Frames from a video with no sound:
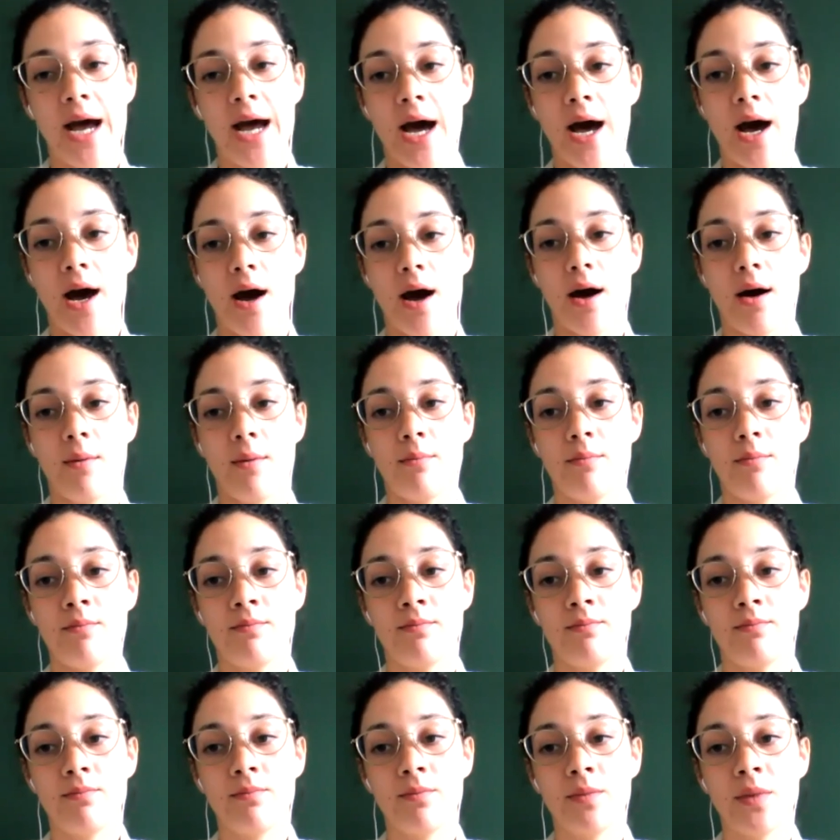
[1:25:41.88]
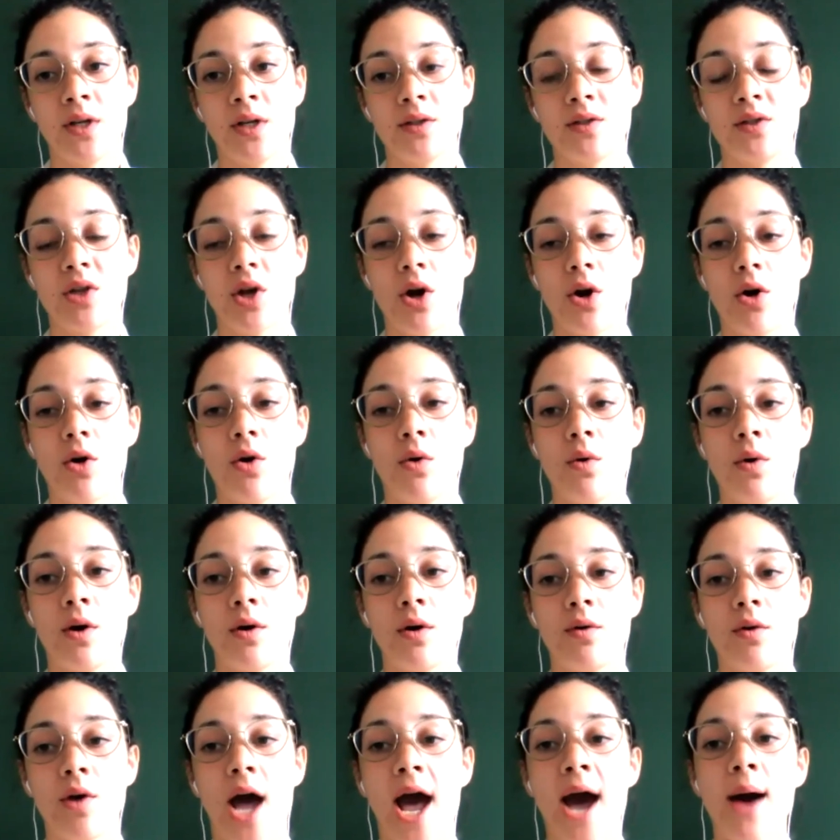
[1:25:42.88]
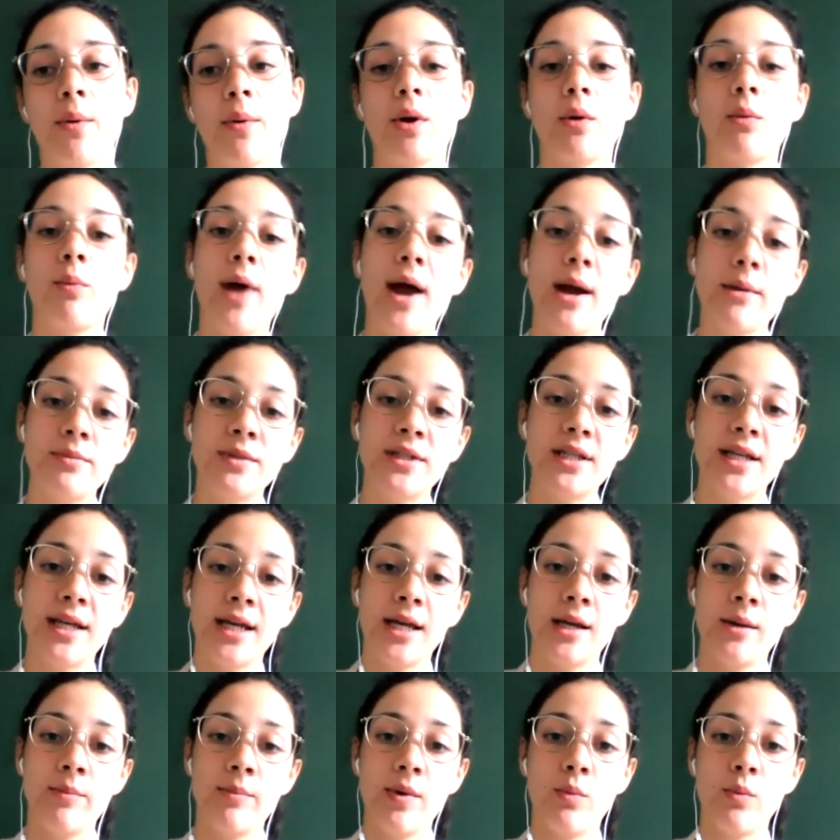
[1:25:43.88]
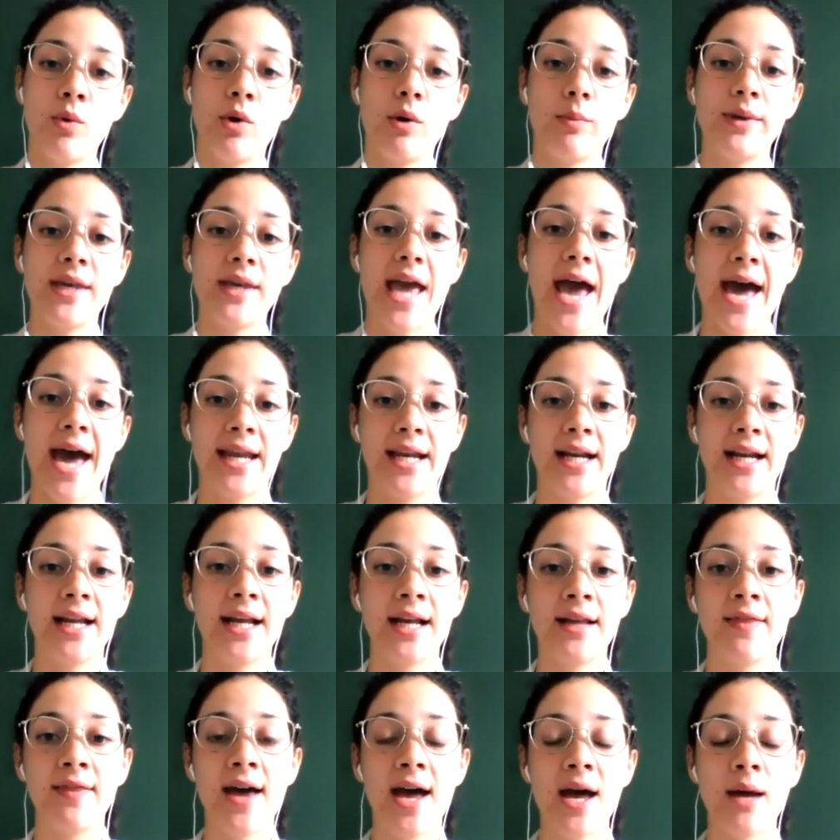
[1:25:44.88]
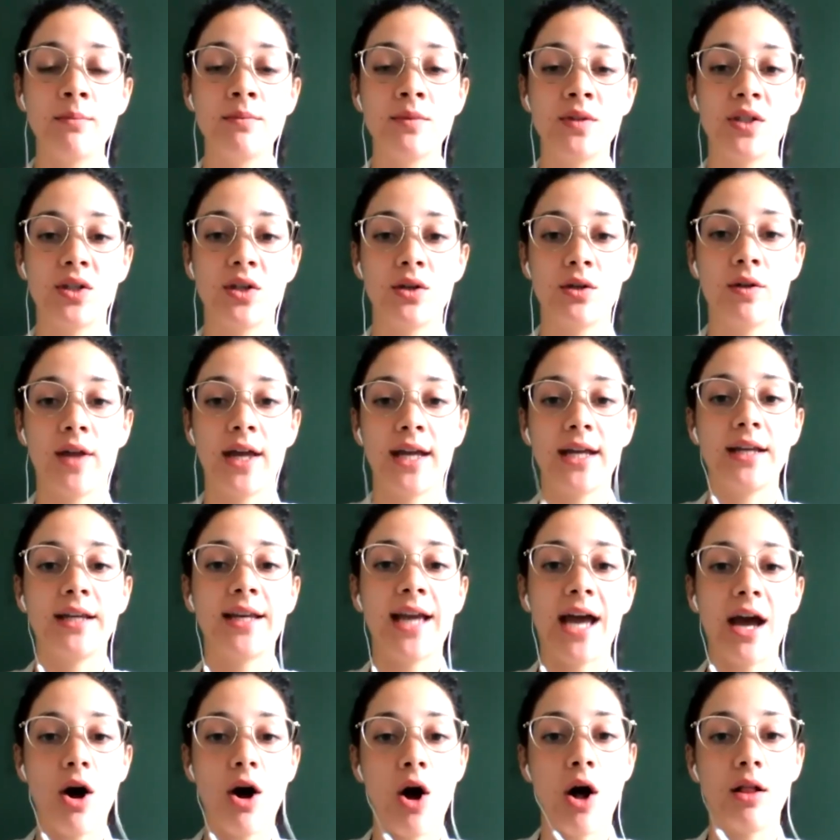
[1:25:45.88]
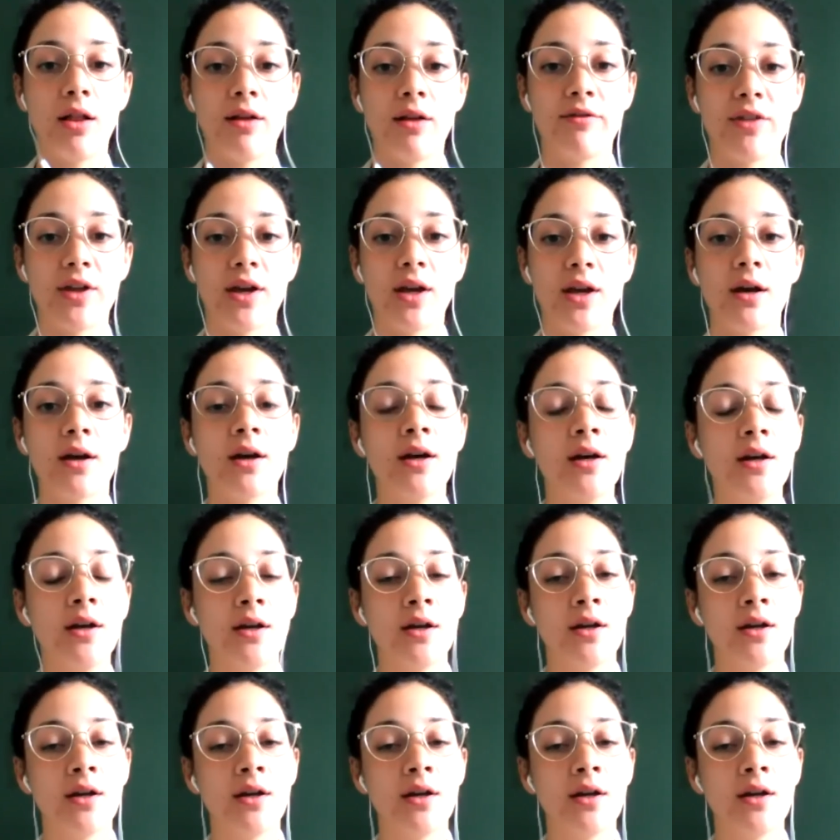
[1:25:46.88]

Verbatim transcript: Um, so our web team will be editing them to like get all of the